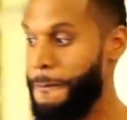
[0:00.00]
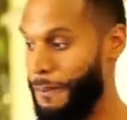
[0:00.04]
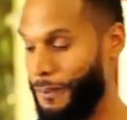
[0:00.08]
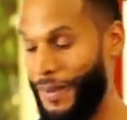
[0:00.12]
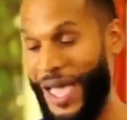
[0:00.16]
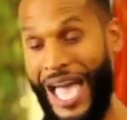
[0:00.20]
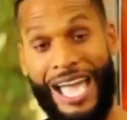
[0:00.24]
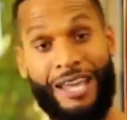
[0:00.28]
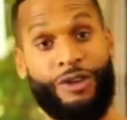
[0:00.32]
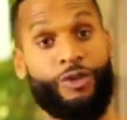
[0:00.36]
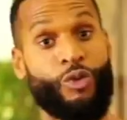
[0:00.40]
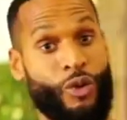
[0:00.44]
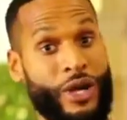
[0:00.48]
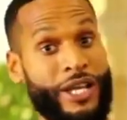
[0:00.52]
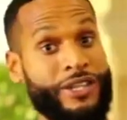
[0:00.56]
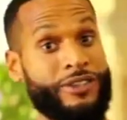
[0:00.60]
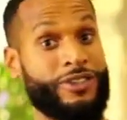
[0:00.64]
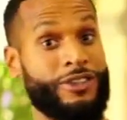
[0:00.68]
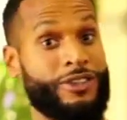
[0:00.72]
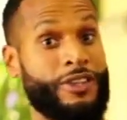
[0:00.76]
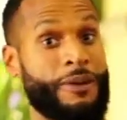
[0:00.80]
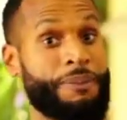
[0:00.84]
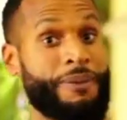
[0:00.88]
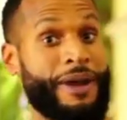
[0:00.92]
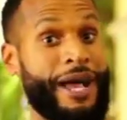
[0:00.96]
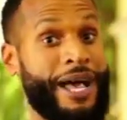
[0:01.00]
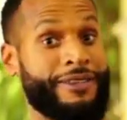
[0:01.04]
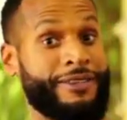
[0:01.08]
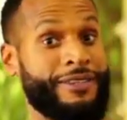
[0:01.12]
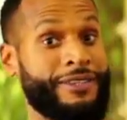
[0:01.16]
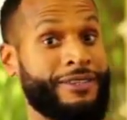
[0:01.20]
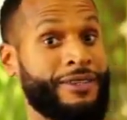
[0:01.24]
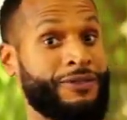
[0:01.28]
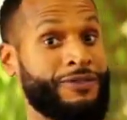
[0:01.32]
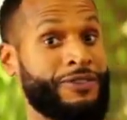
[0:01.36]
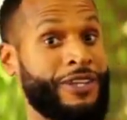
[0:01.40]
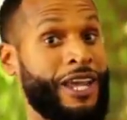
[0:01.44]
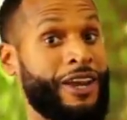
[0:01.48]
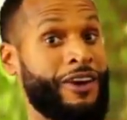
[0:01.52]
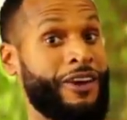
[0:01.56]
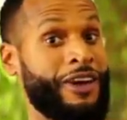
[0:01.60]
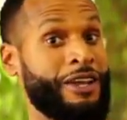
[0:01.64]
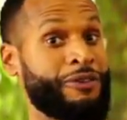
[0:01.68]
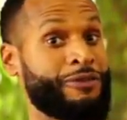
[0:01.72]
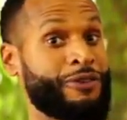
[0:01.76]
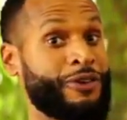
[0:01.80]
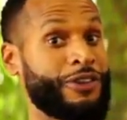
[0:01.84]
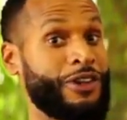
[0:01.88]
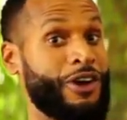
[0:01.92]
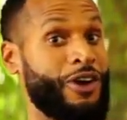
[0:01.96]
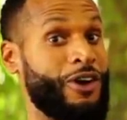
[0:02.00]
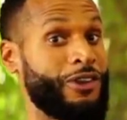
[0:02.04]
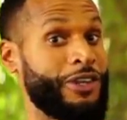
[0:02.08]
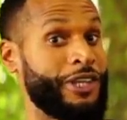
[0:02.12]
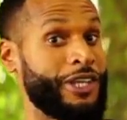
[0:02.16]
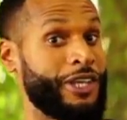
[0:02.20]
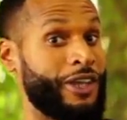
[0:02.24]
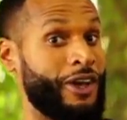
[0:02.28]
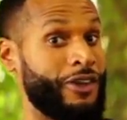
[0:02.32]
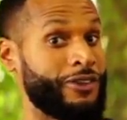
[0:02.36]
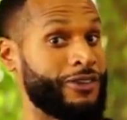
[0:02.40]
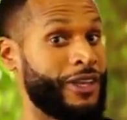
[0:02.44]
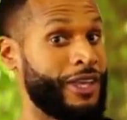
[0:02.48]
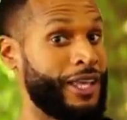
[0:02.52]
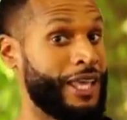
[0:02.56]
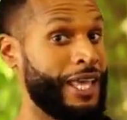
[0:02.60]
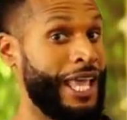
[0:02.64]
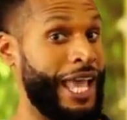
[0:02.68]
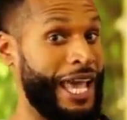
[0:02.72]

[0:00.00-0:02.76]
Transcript: I went through the process of tearing for the Holy Ghost,